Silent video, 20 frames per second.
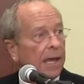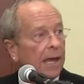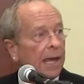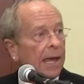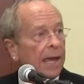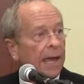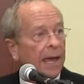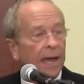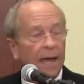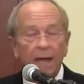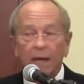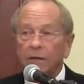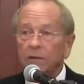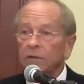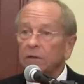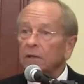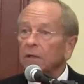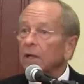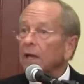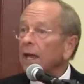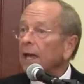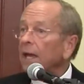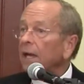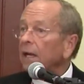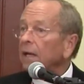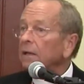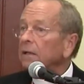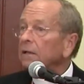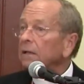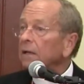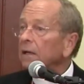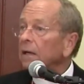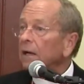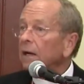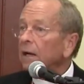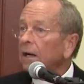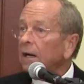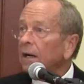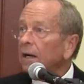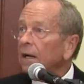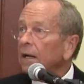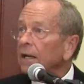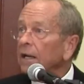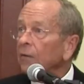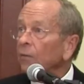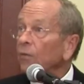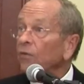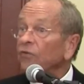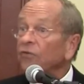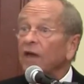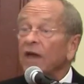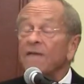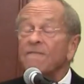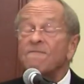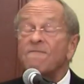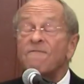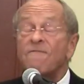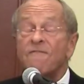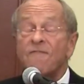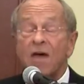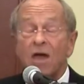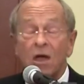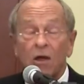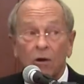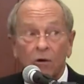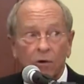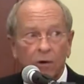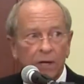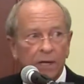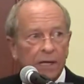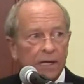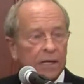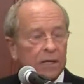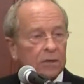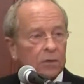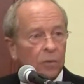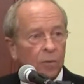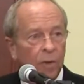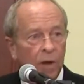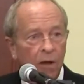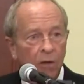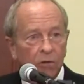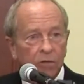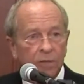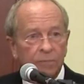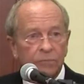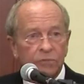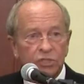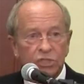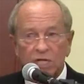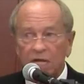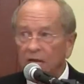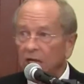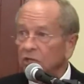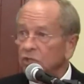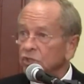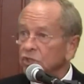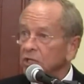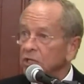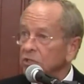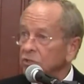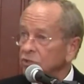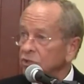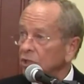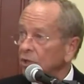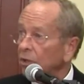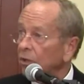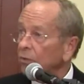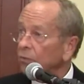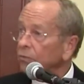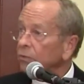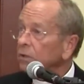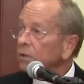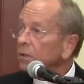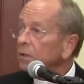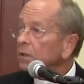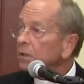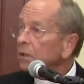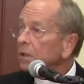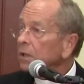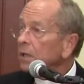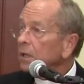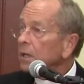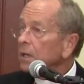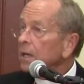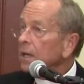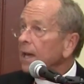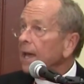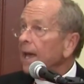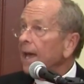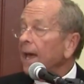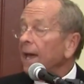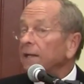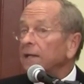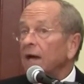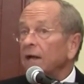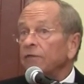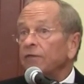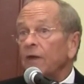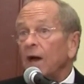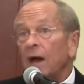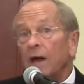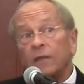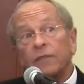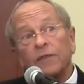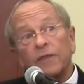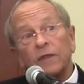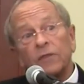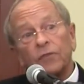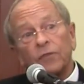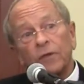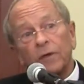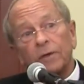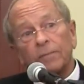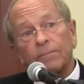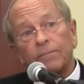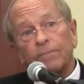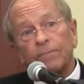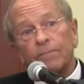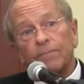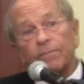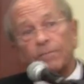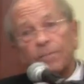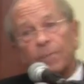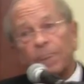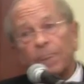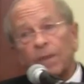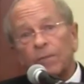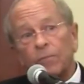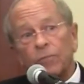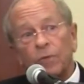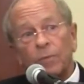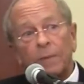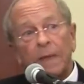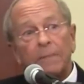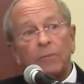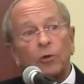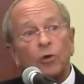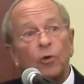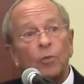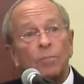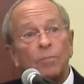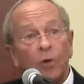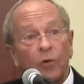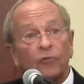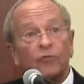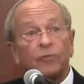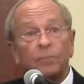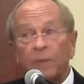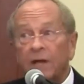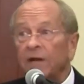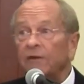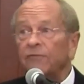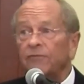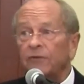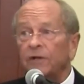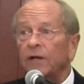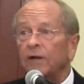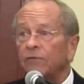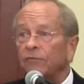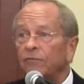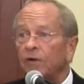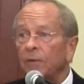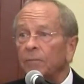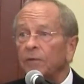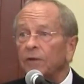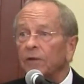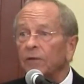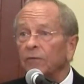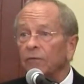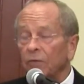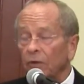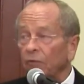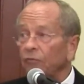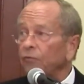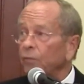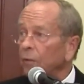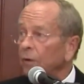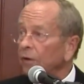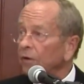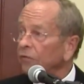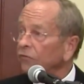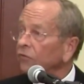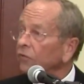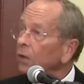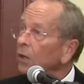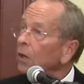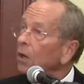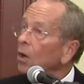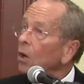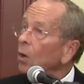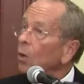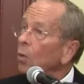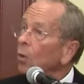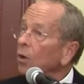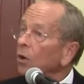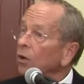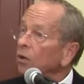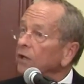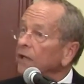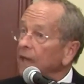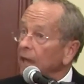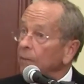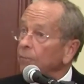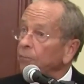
And, and uh, it was a very welcome change in tone. And I, th I think the, the, the people who most benefited from his, those words were gay